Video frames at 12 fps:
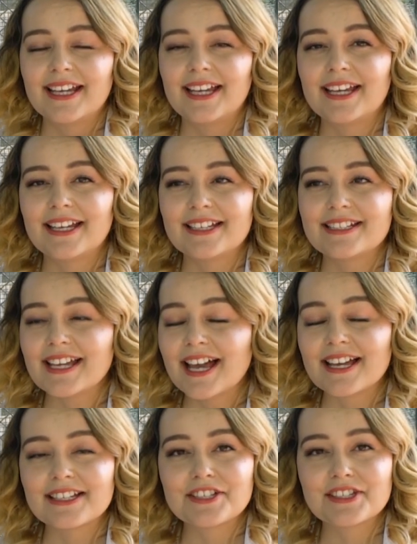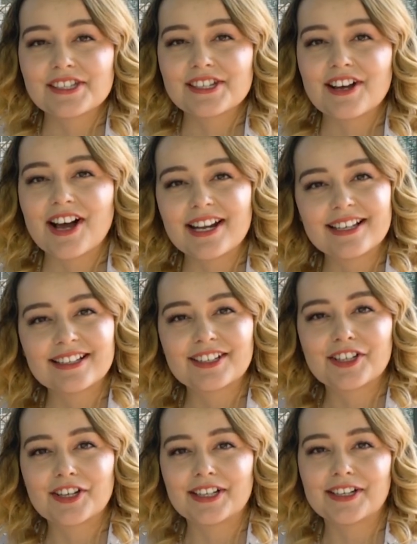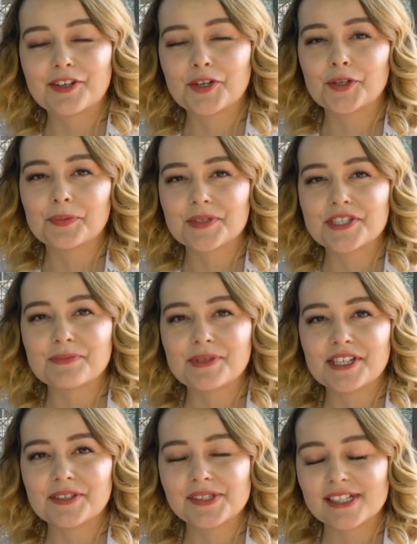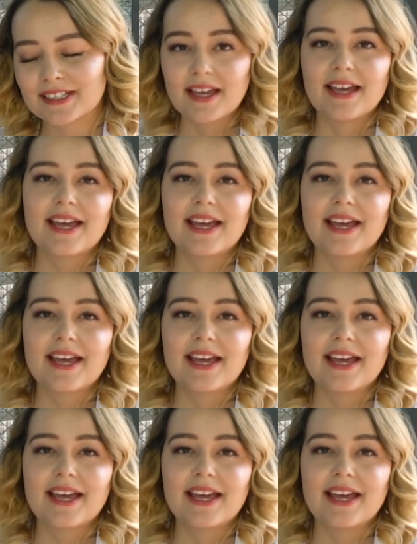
And yeah, it's just not a good coop to be using.